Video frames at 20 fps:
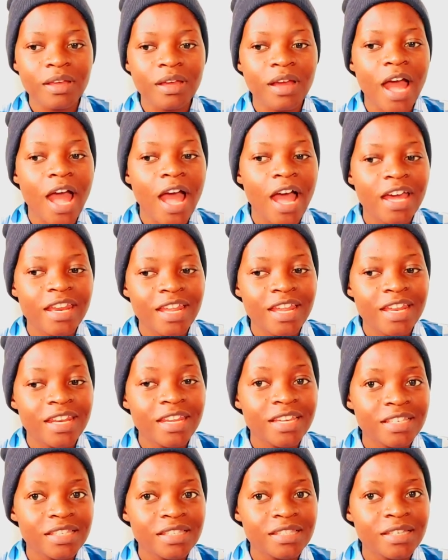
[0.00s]
uh, the
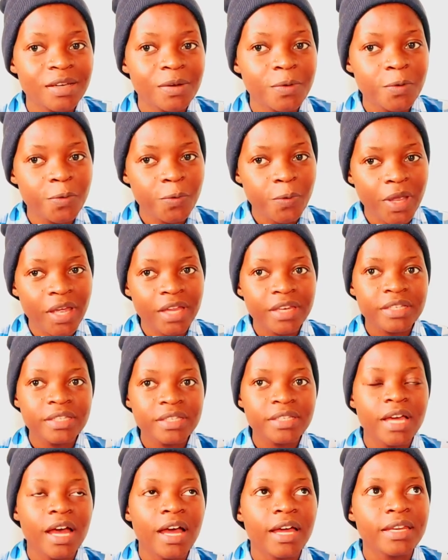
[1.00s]
next day we
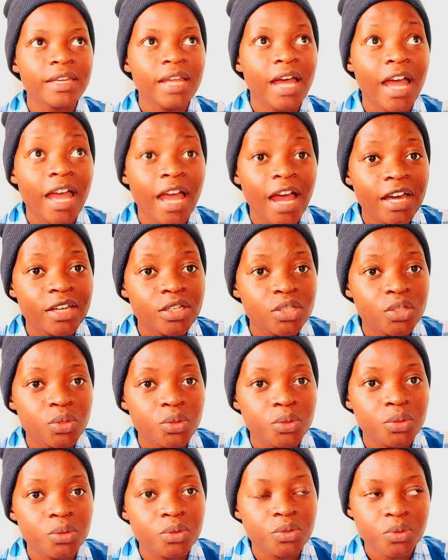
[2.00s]
went and I had
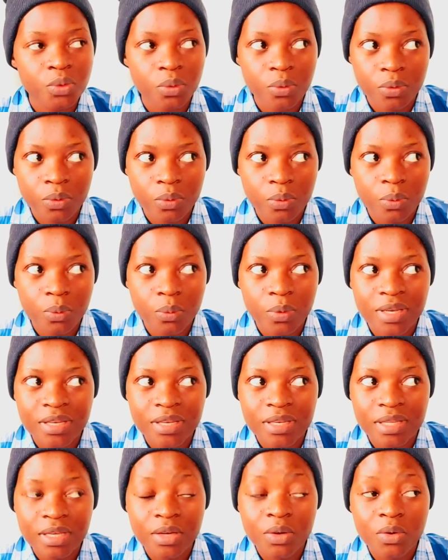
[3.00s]
to so
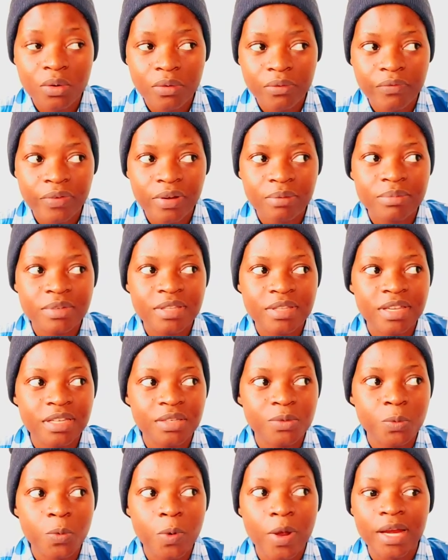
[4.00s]
when they confirmed that
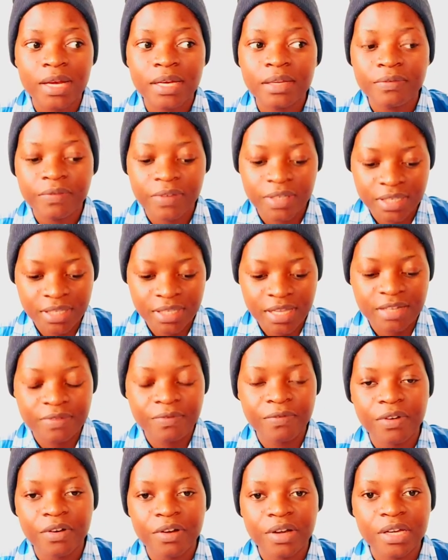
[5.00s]
we were leaving that
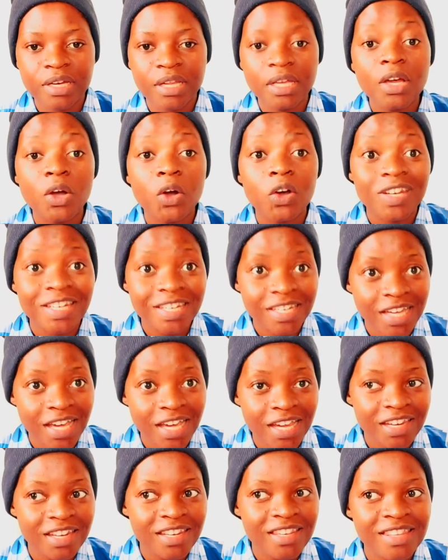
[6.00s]
very day on
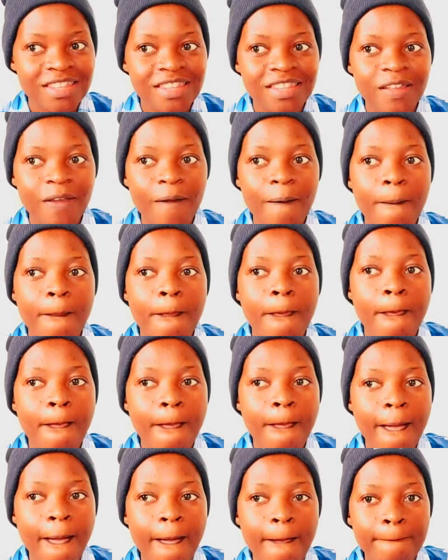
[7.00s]
night.
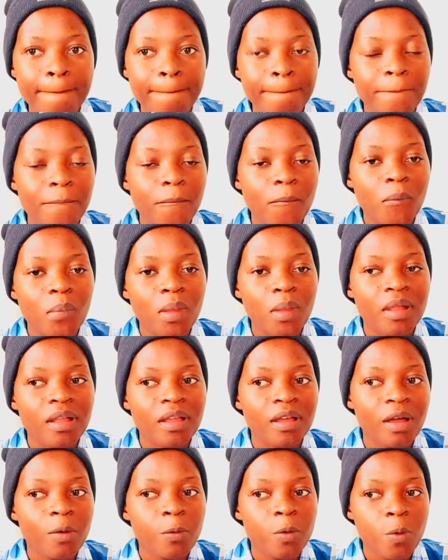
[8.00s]
um,
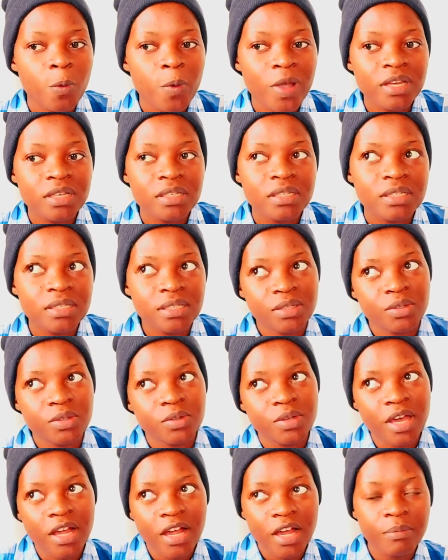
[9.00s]
we went to
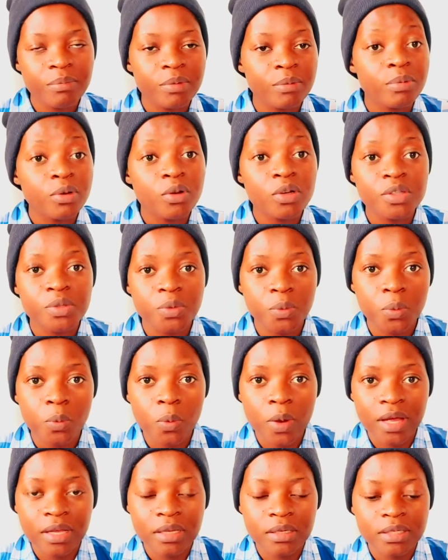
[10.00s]
the camping because we
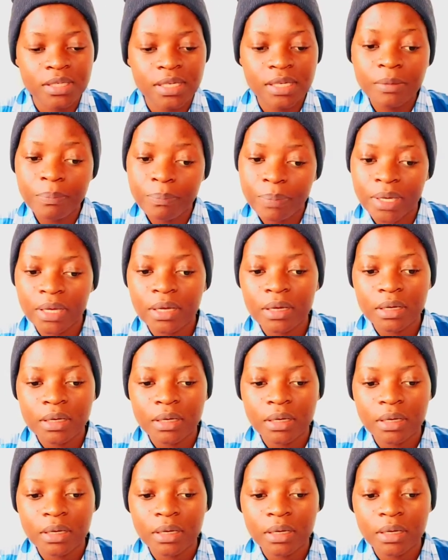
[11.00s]
were sleeping